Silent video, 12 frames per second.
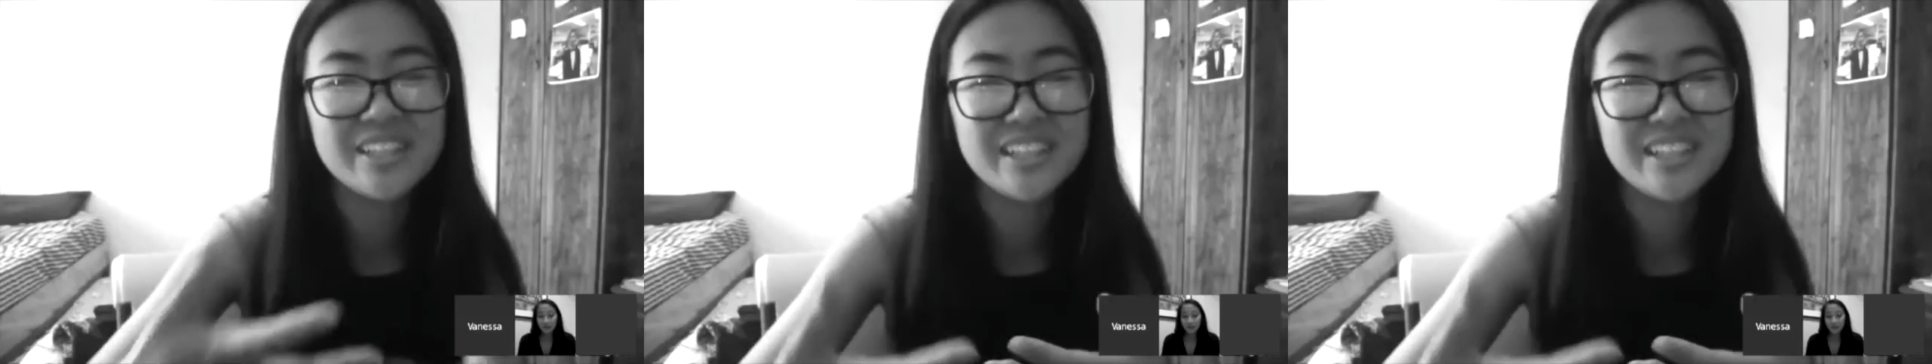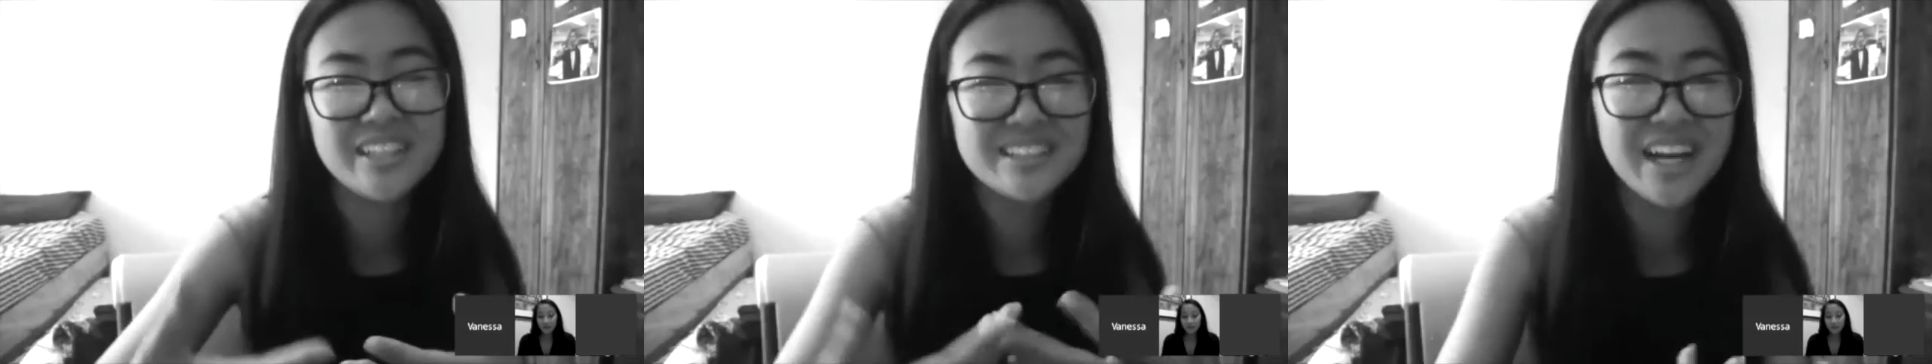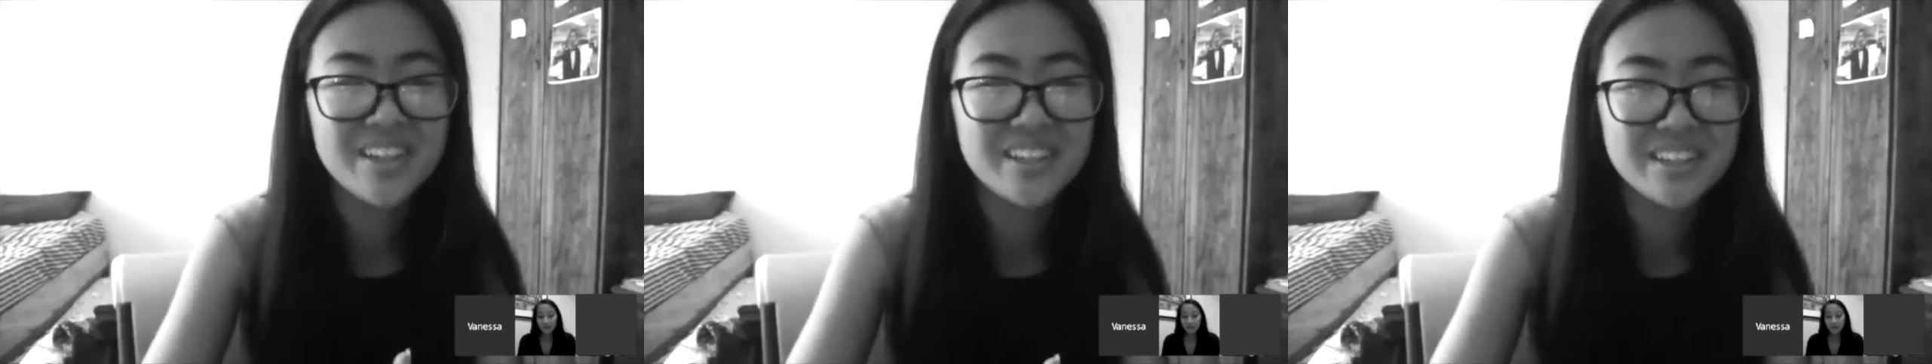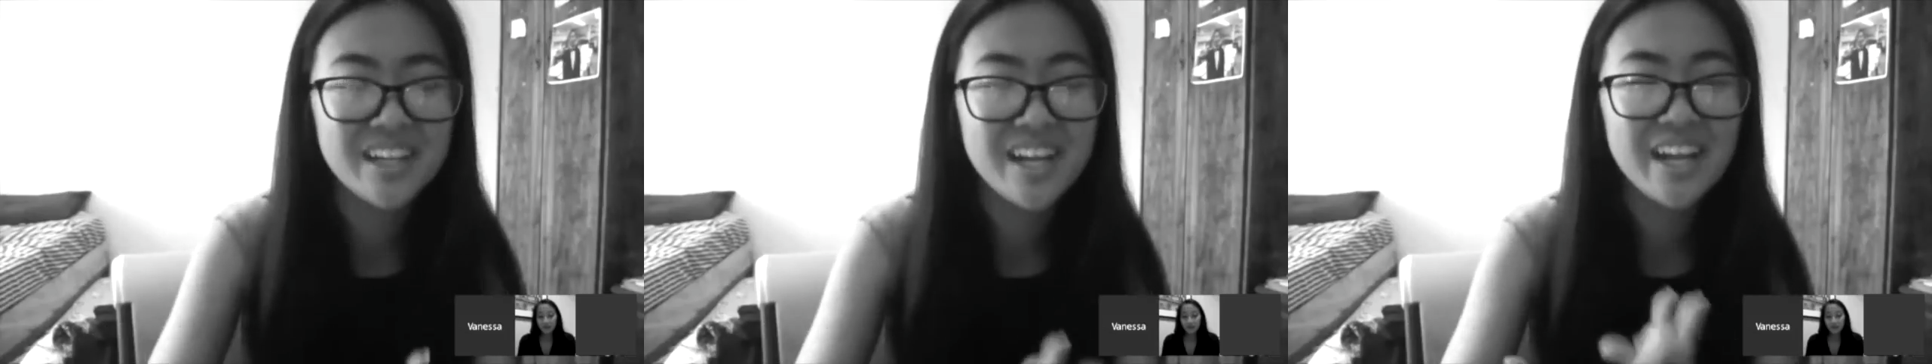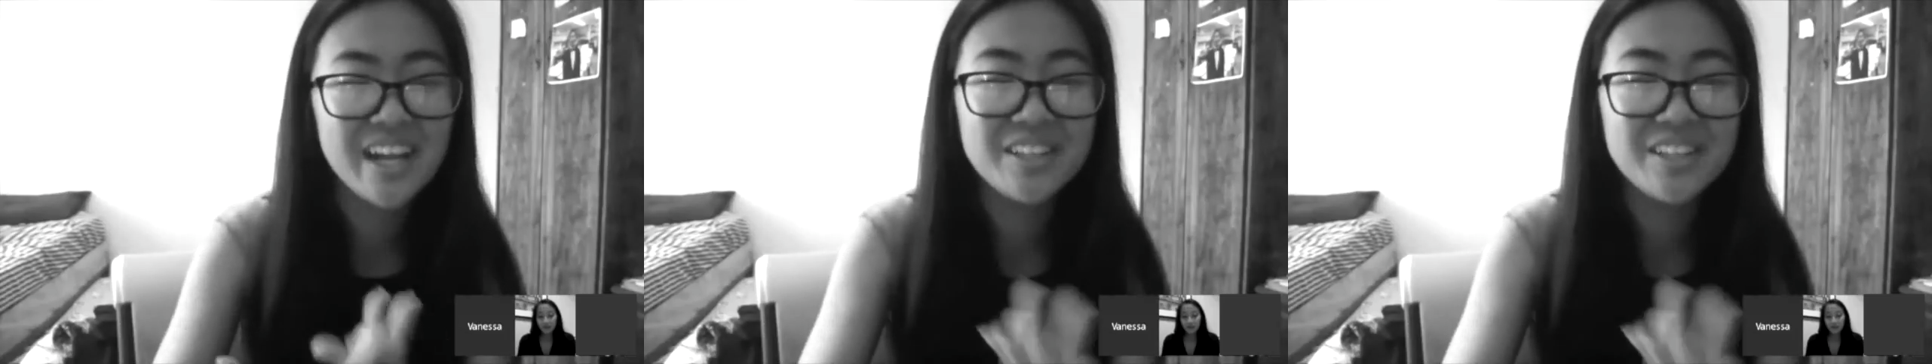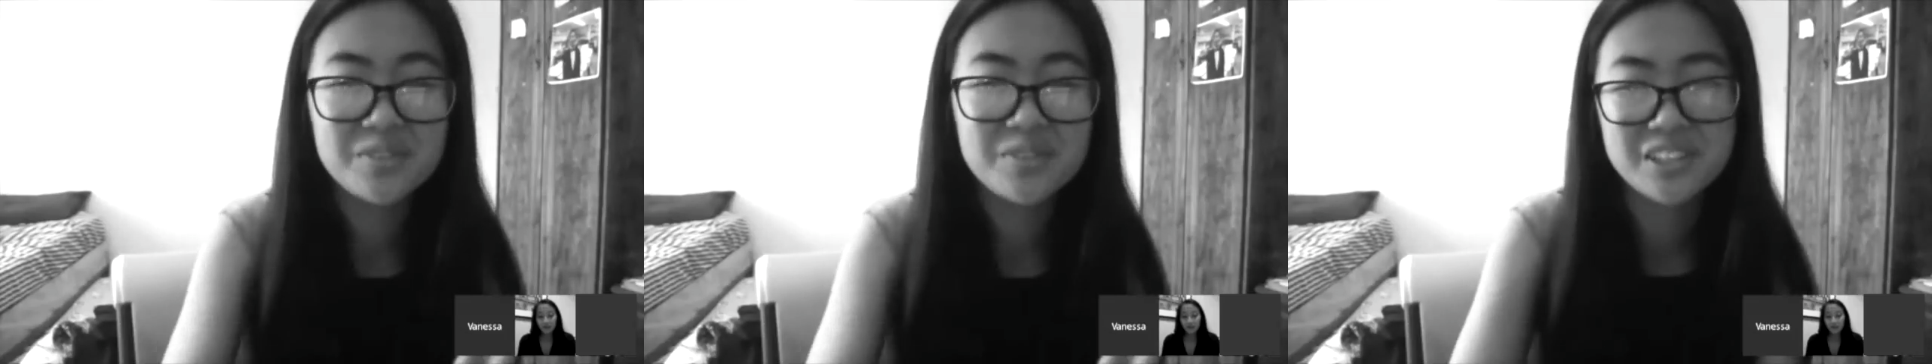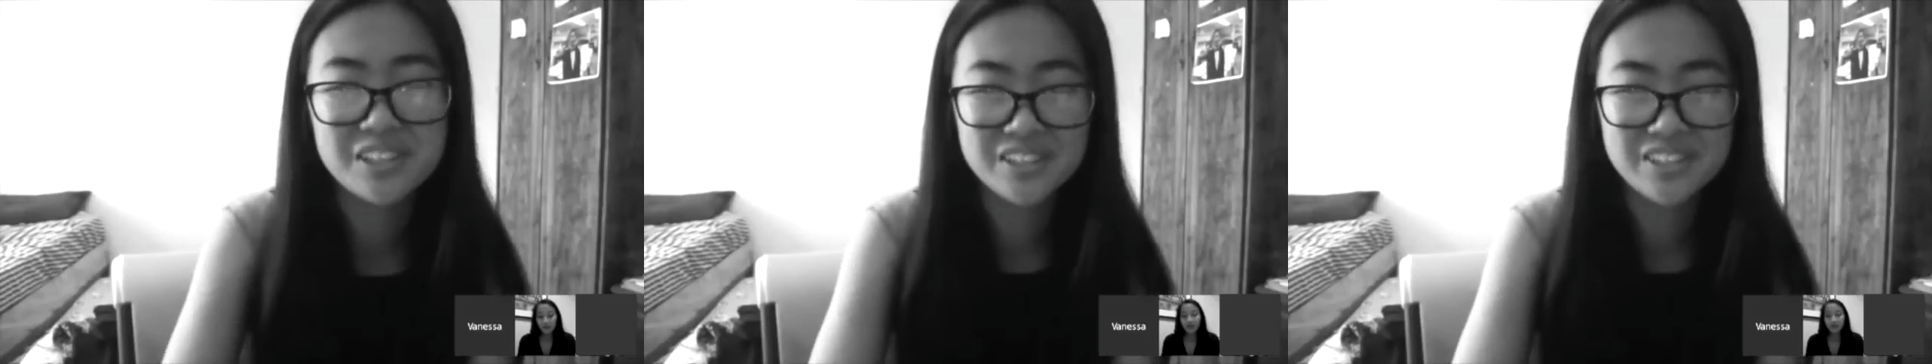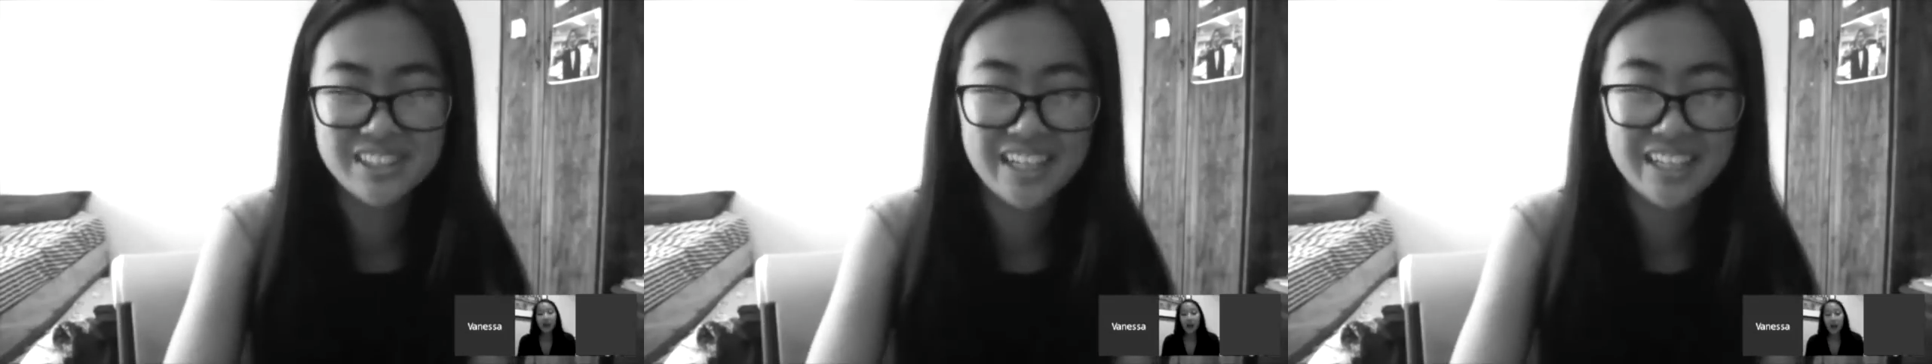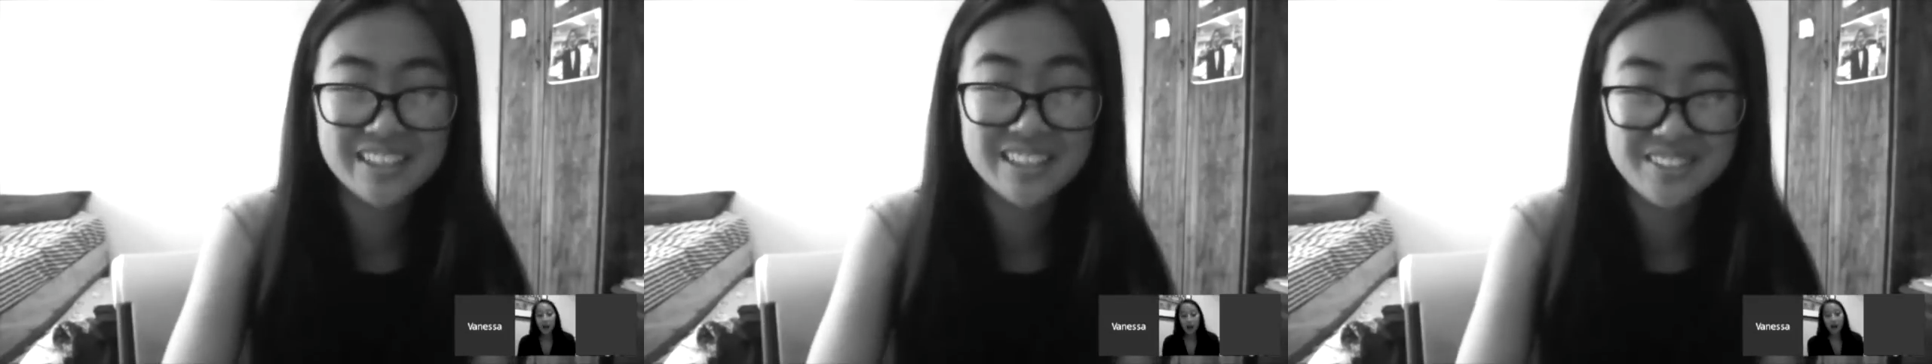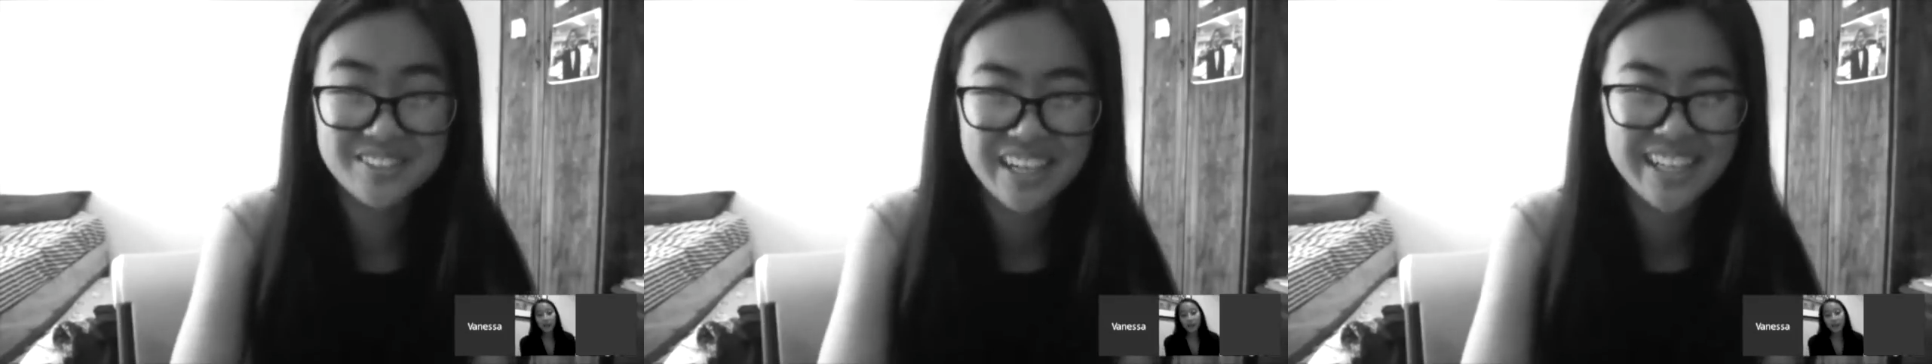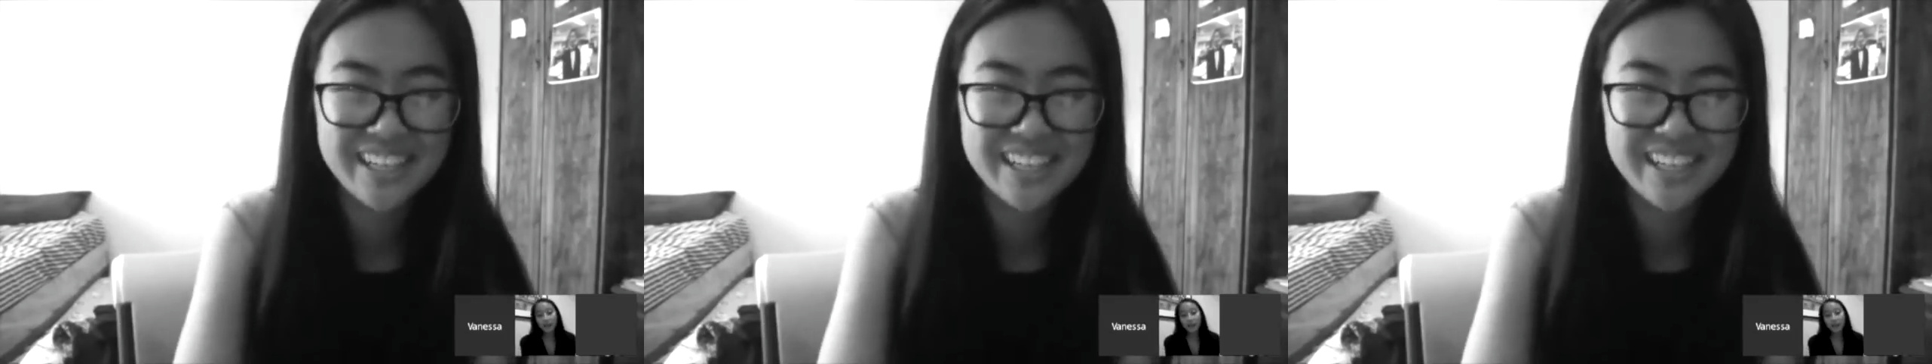and dialogue and interpersonal connection, right?